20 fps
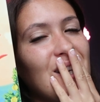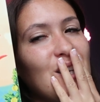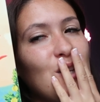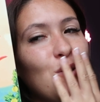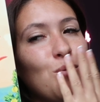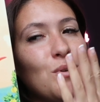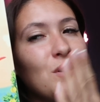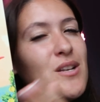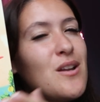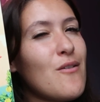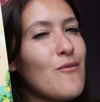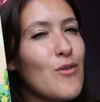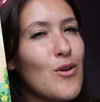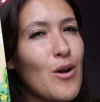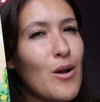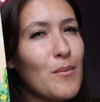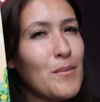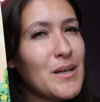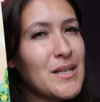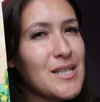you were never
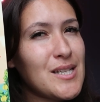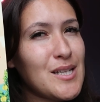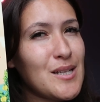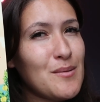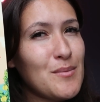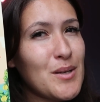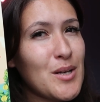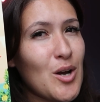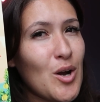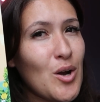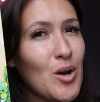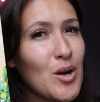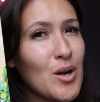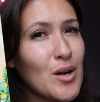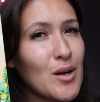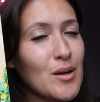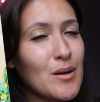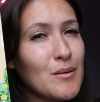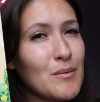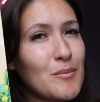on my
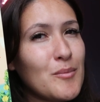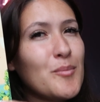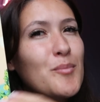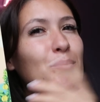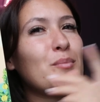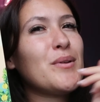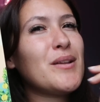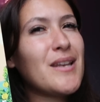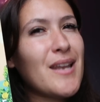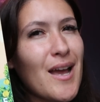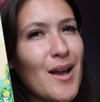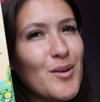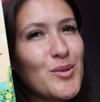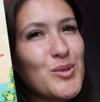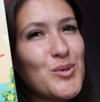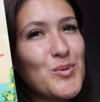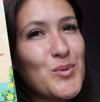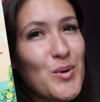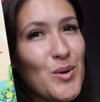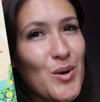TBR, but now
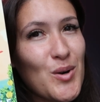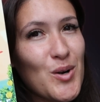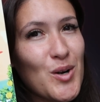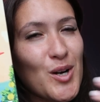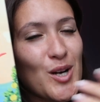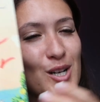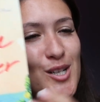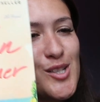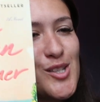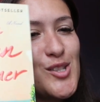you are.